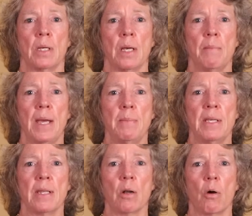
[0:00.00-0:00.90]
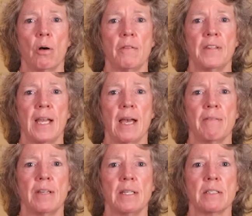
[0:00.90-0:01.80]
It may be that all of the
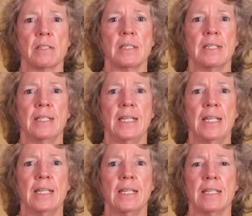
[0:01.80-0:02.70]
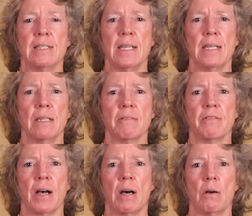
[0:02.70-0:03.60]
evidence needed is in the
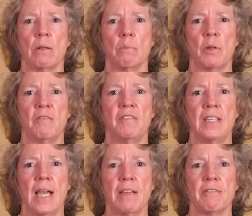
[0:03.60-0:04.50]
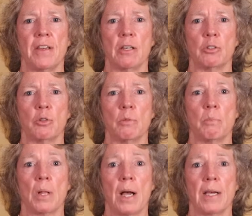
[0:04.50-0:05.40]
file, but VA failed to
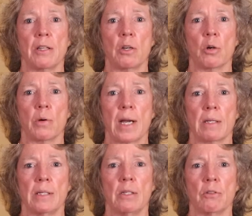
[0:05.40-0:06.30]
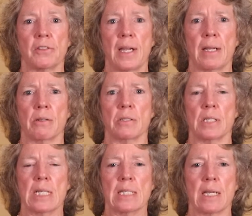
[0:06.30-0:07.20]
apply the correct legal standards
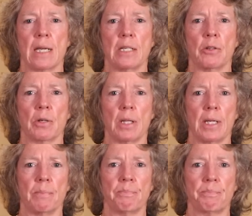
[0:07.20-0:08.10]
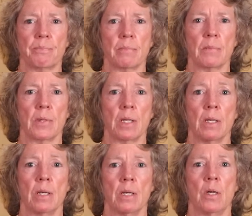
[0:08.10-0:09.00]
in deciding your claim.
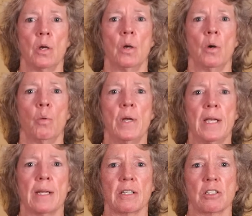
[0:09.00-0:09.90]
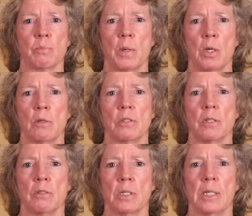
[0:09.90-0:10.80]
We can expose
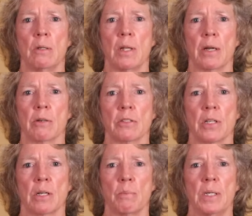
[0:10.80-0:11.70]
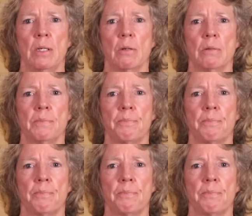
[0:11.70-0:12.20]
those legal errors on appeal.